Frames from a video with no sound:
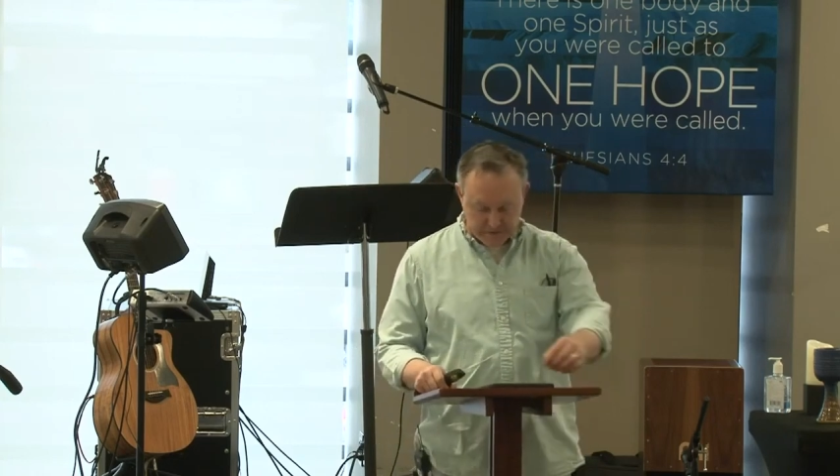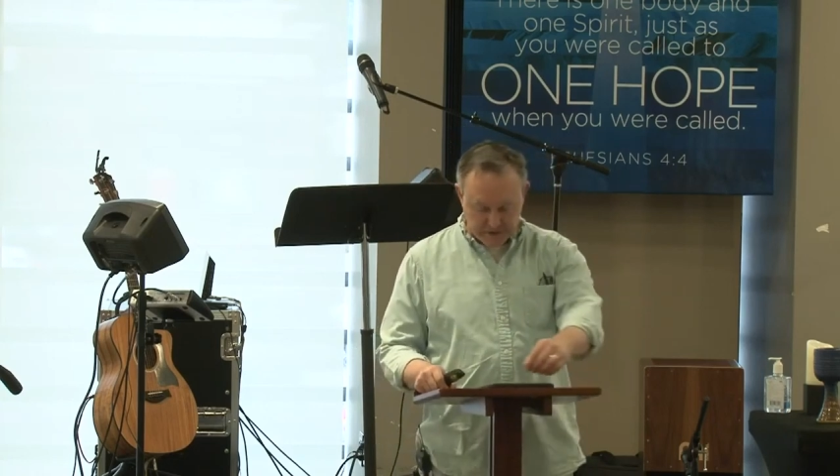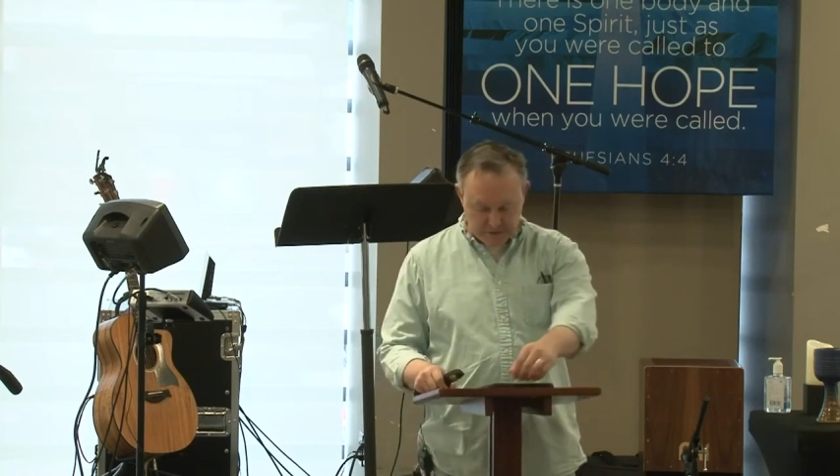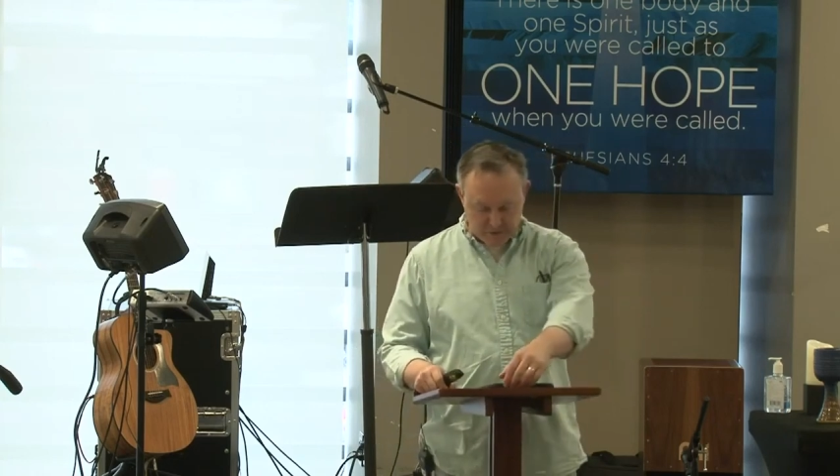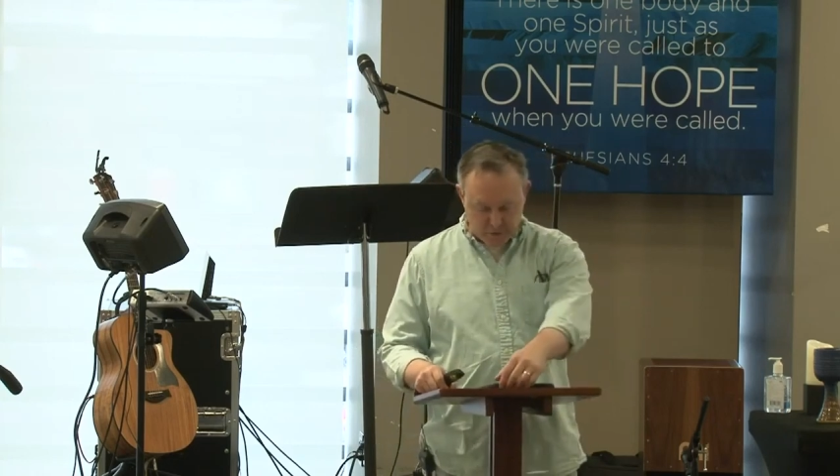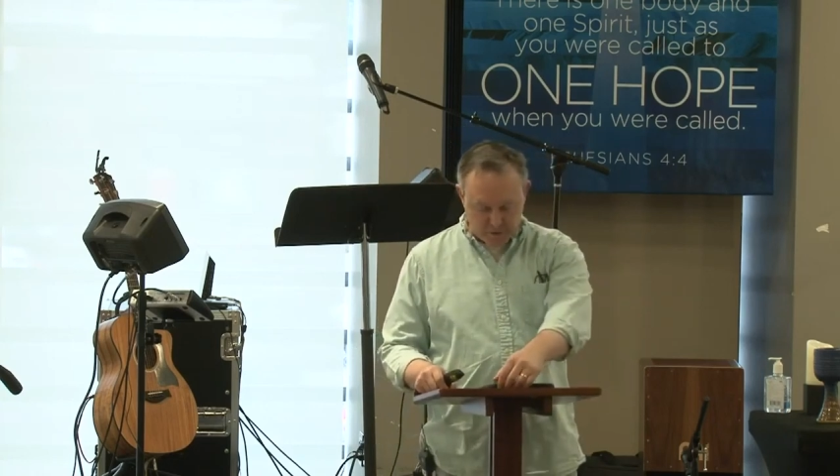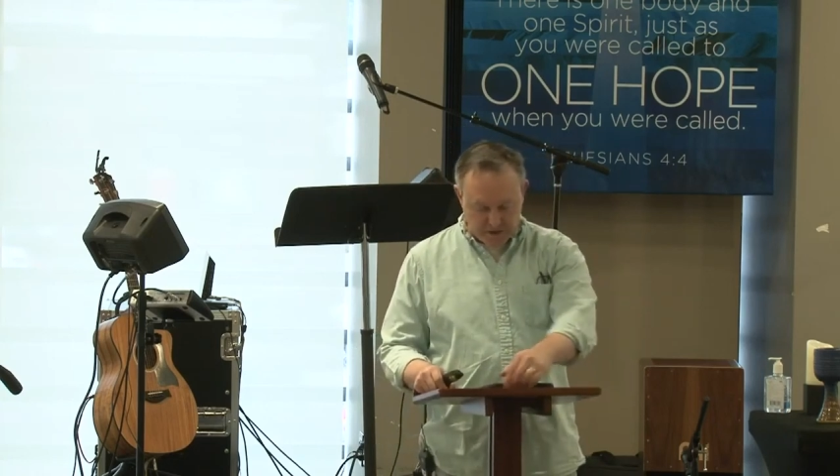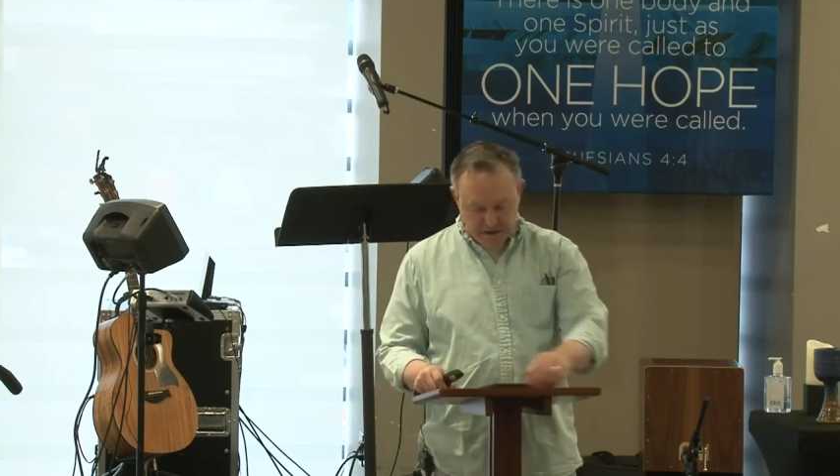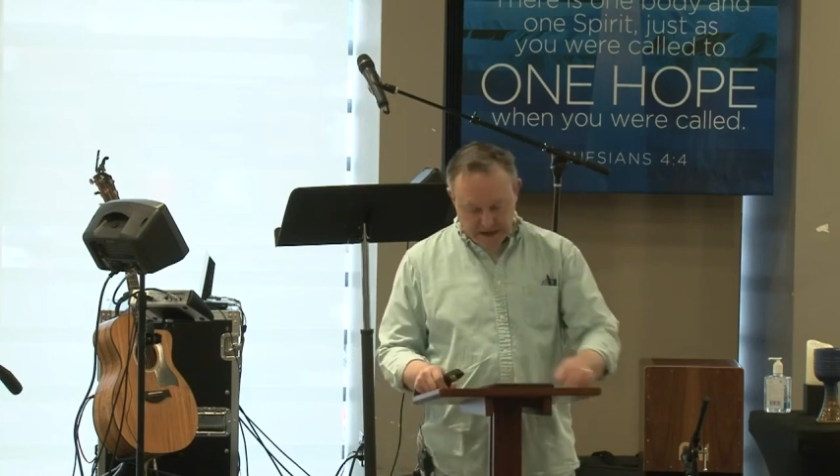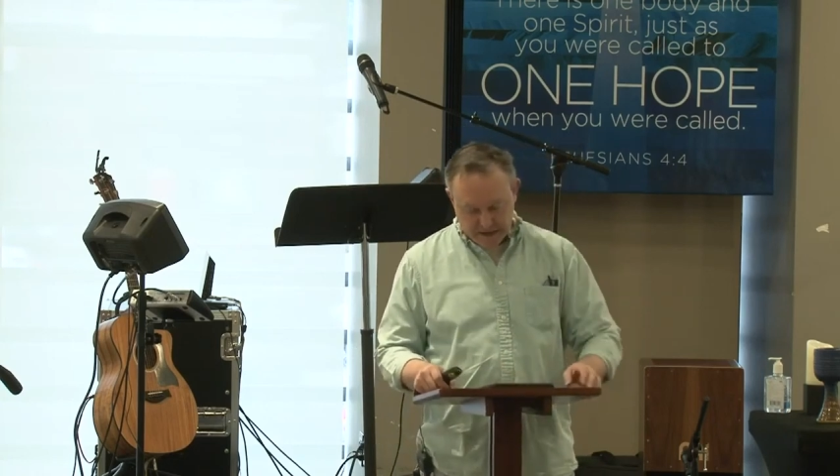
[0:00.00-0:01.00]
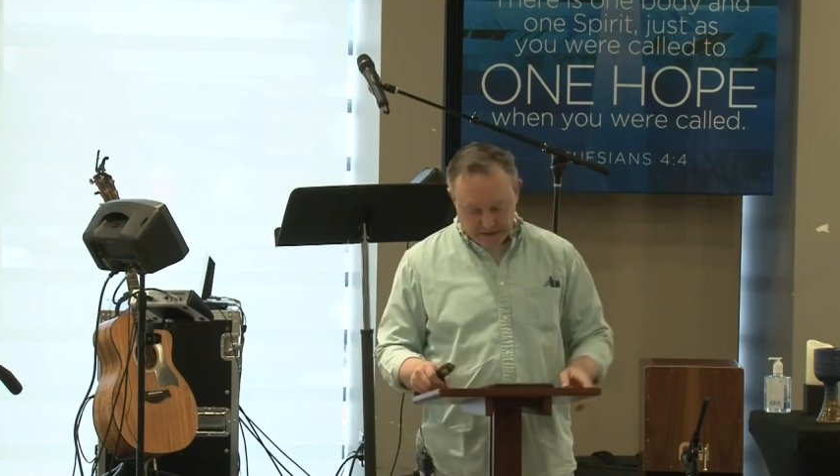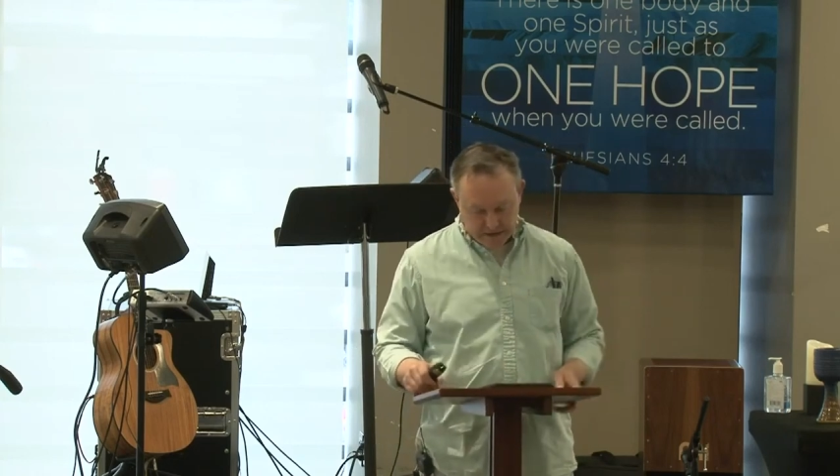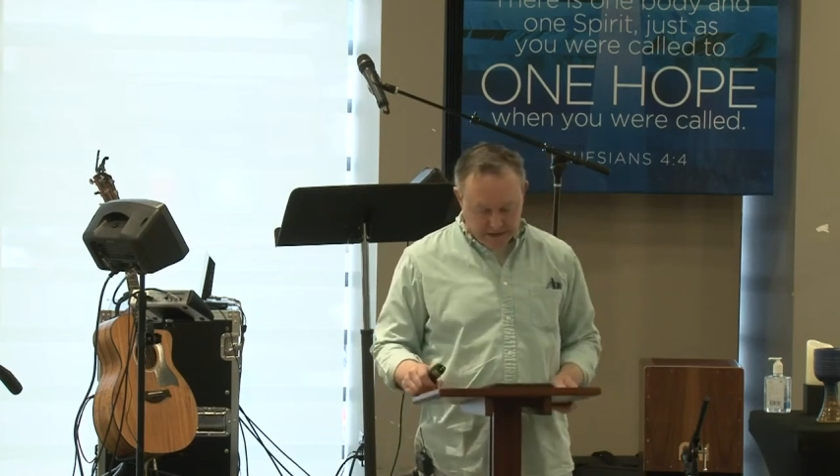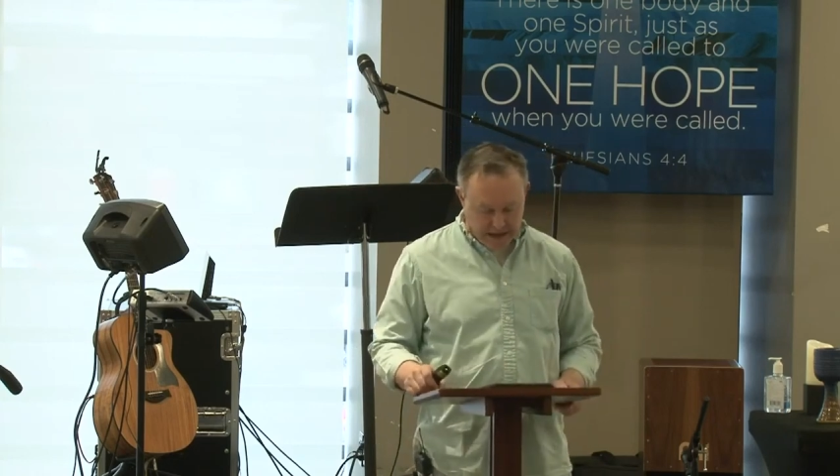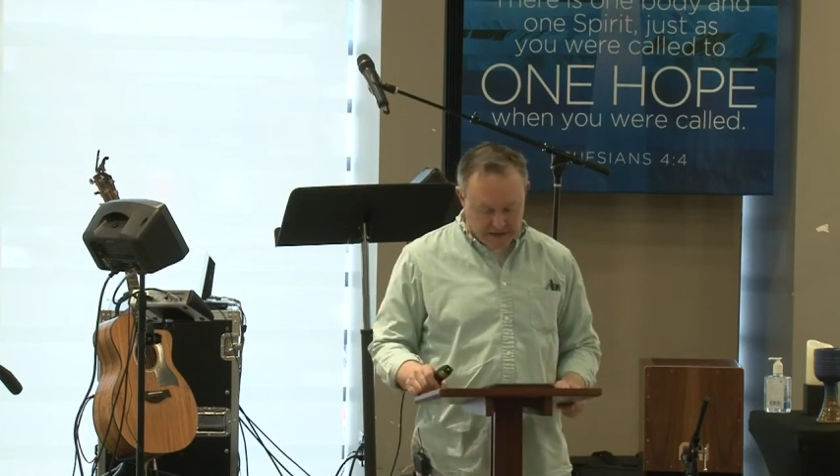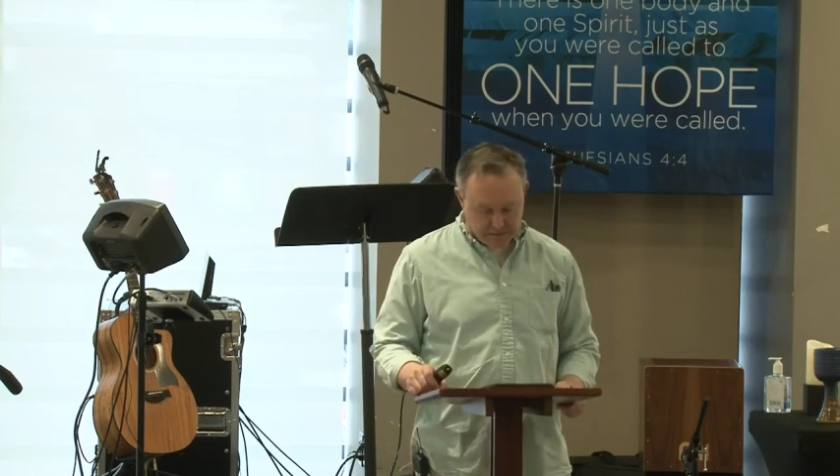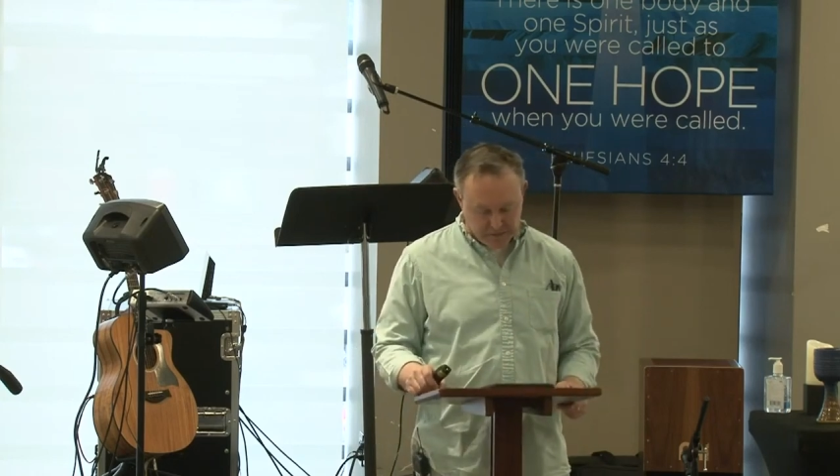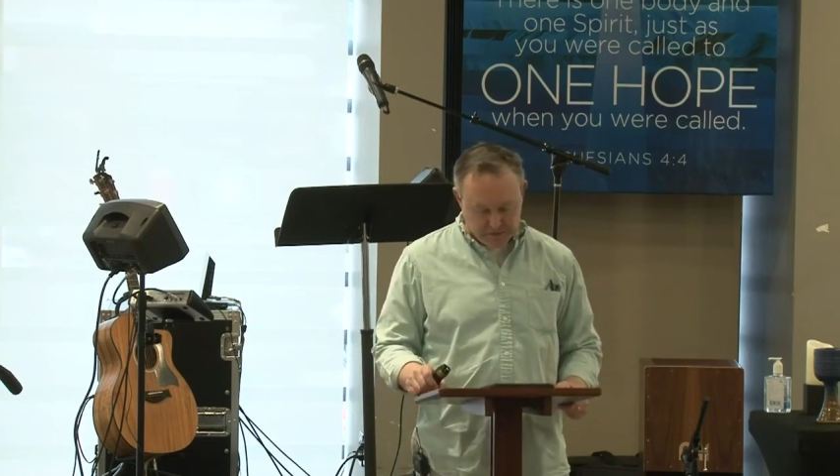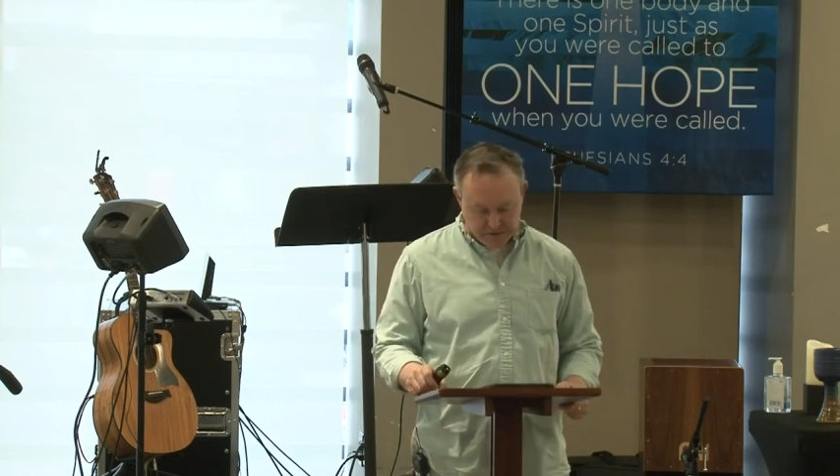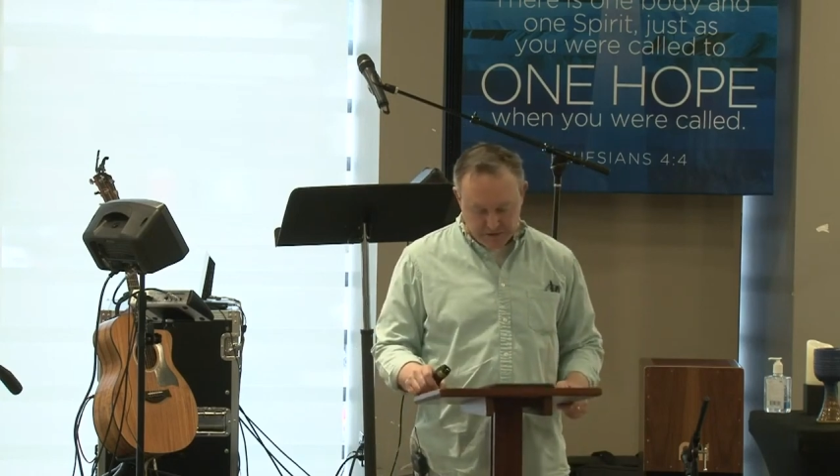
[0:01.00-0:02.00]
It is only that
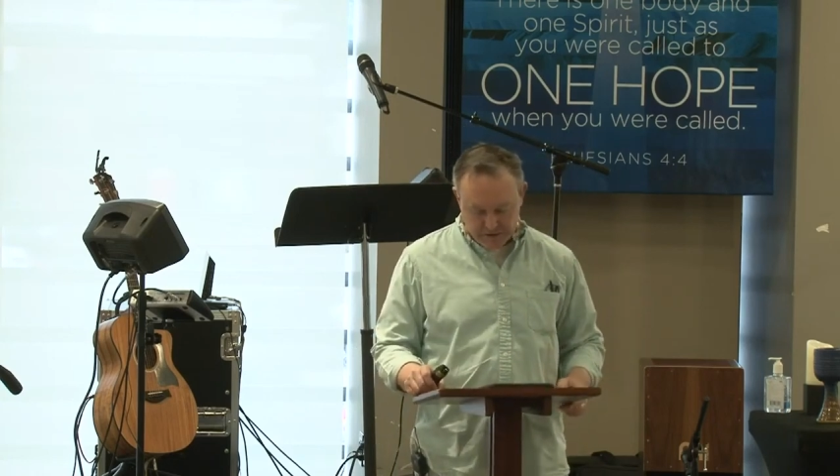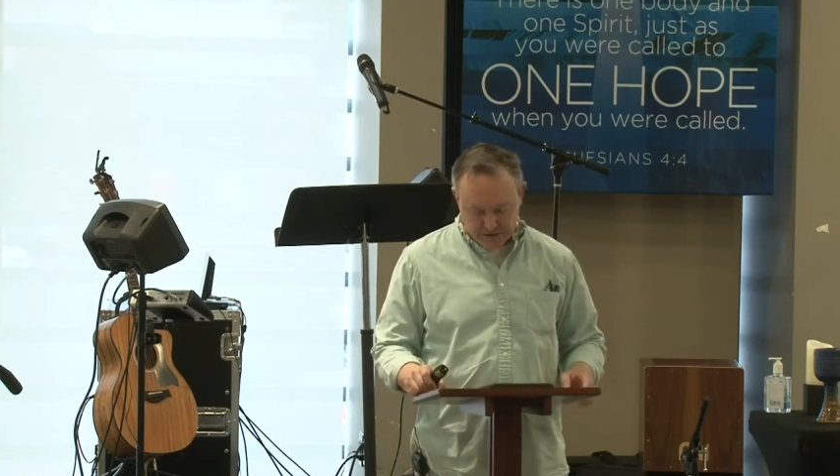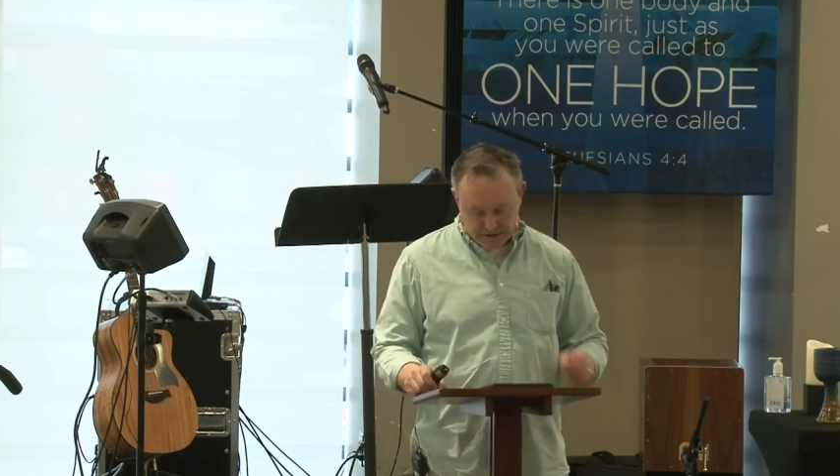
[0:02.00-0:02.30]
gospel seed of the